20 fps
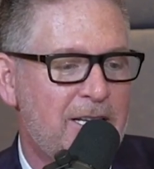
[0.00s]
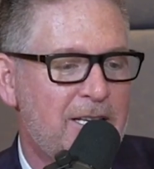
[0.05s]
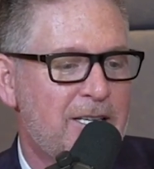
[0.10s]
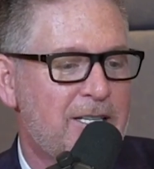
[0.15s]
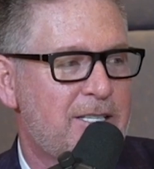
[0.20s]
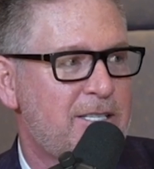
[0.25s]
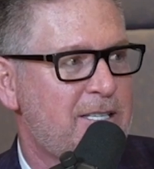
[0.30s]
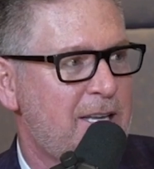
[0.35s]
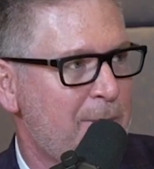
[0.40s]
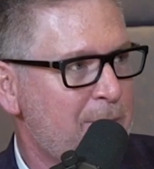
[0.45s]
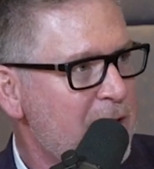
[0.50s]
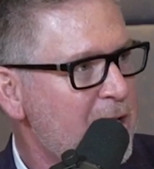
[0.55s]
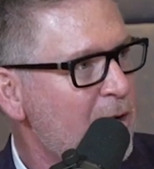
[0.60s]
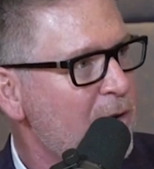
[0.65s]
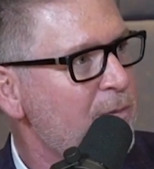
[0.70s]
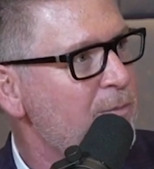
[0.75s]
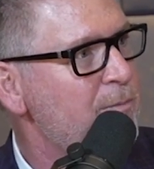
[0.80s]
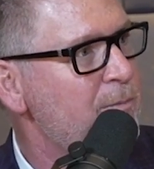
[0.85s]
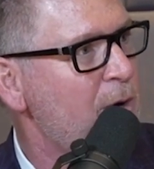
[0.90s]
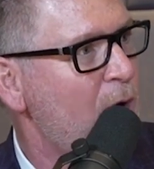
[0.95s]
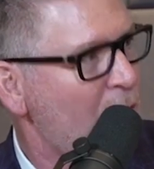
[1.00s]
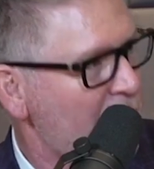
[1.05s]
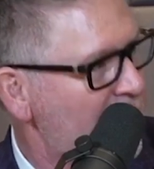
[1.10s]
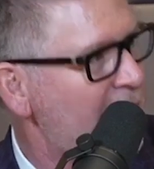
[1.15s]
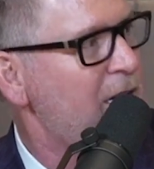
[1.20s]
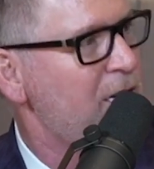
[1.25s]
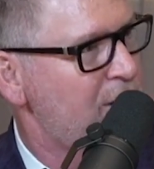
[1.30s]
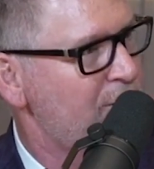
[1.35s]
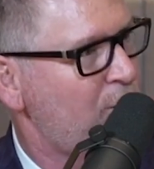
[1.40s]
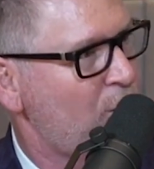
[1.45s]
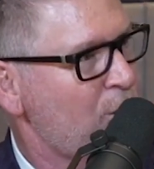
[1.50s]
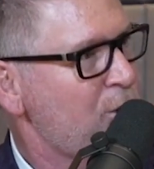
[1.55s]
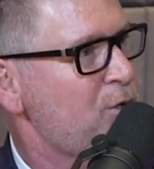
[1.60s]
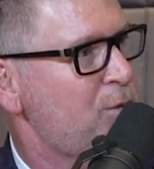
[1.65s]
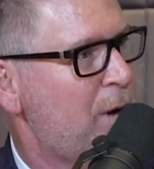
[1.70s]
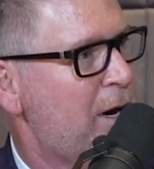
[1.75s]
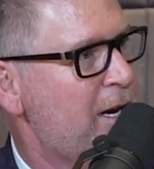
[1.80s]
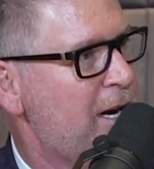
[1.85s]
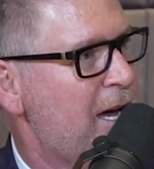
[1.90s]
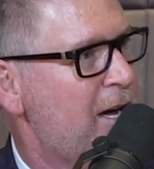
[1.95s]
Some of them are getting
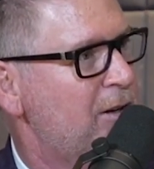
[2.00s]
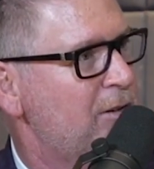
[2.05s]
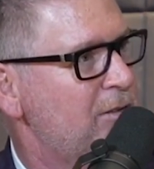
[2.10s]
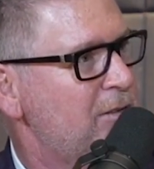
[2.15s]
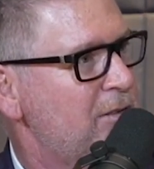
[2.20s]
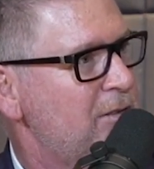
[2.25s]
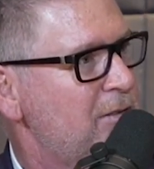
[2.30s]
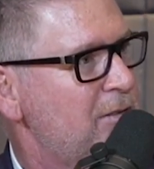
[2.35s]
divorced right now.